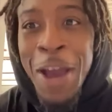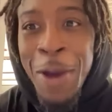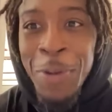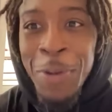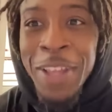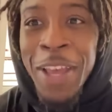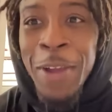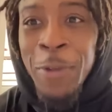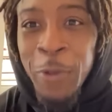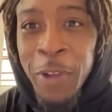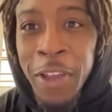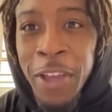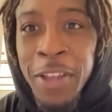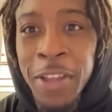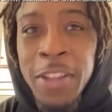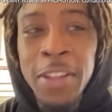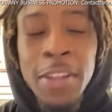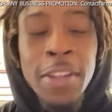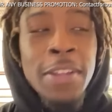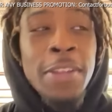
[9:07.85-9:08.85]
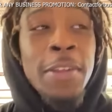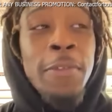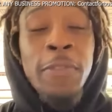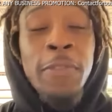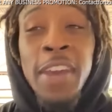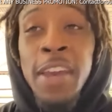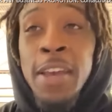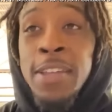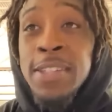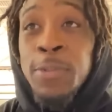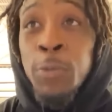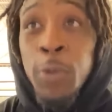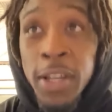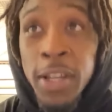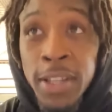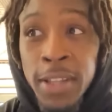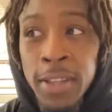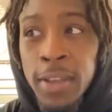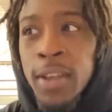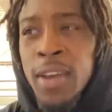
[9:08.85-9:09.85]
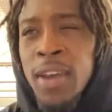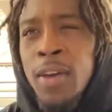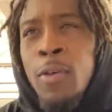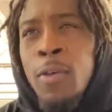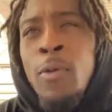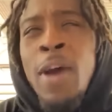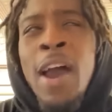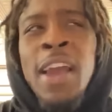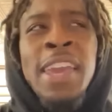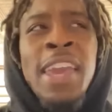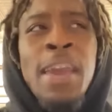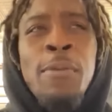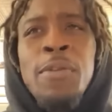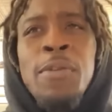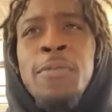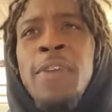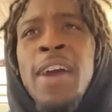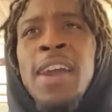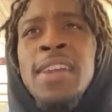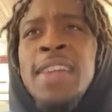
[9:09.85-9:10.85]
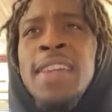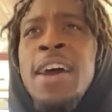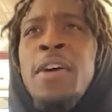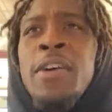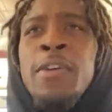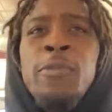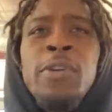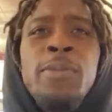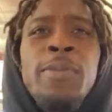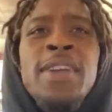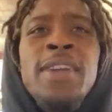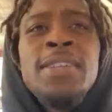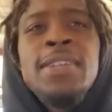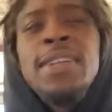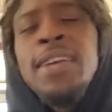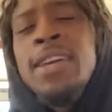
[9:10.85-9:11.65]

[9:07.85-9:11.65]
skipping over the middleweight division entirely to challenge Canelo.